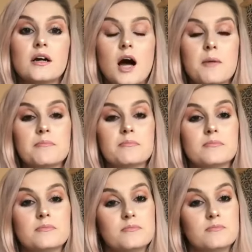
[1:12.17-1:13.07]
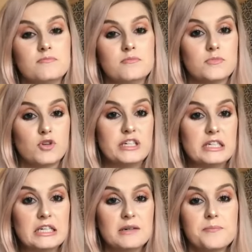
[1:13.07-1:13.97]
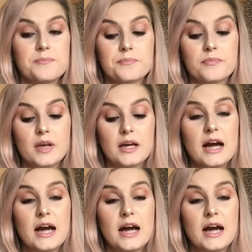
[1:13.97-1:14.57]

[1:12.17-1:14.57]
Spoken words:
I'm greedy, and